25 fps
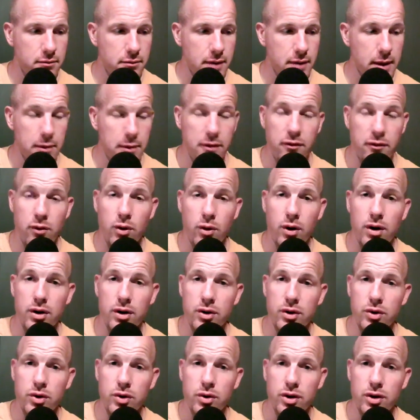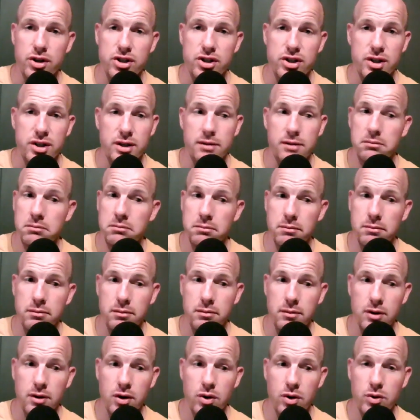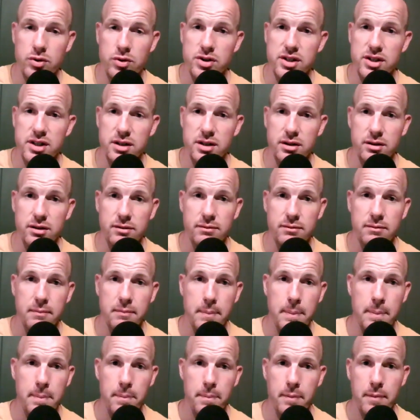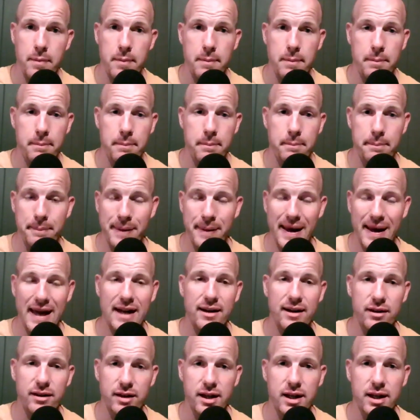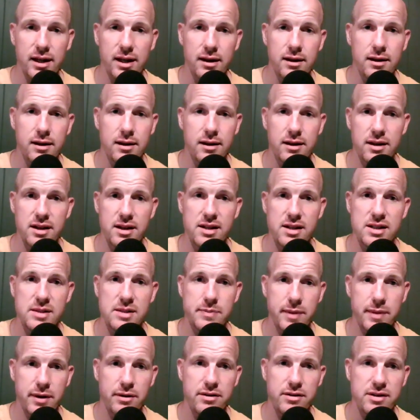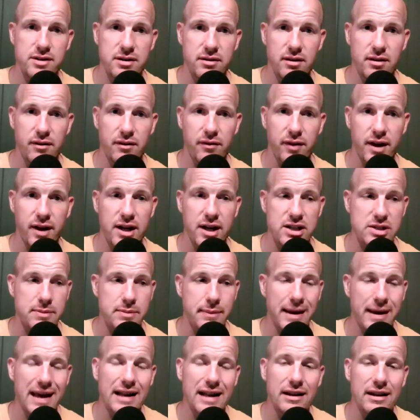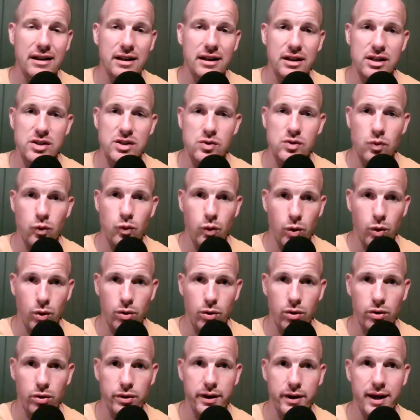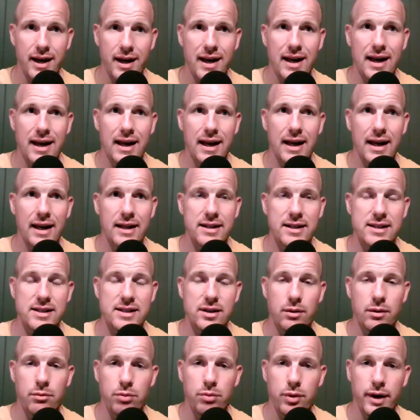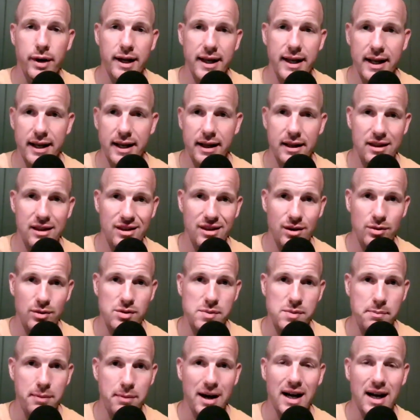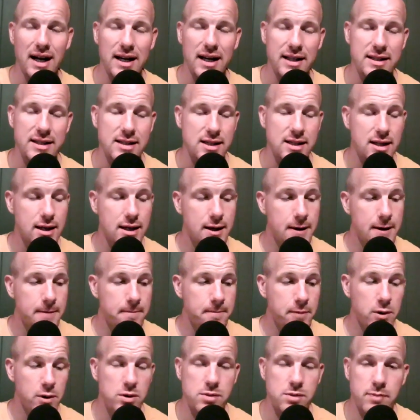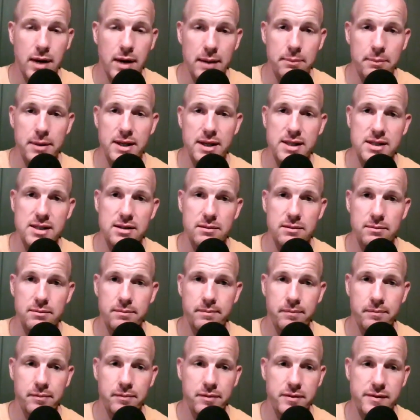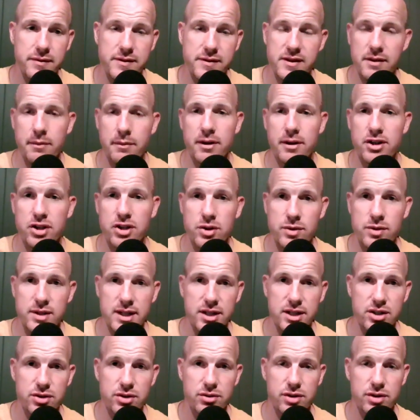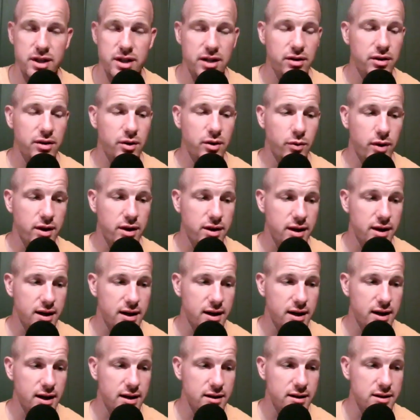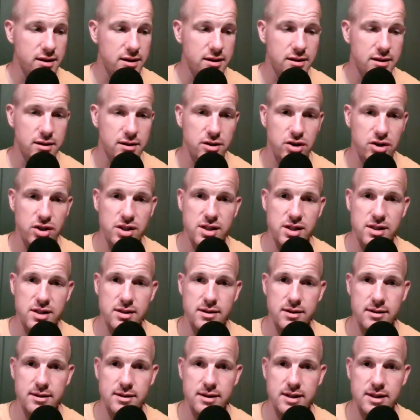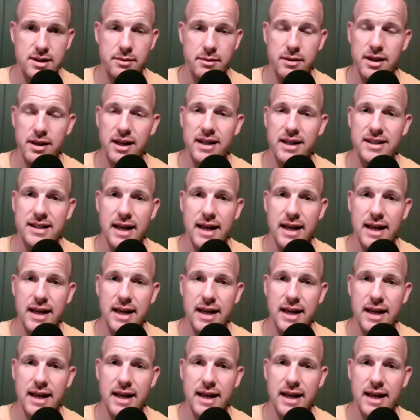a new Christian who is still battling the spirits of the flesh, battling this world, and still breaking those bonds, those might be some issues that you're dealing with and just some of the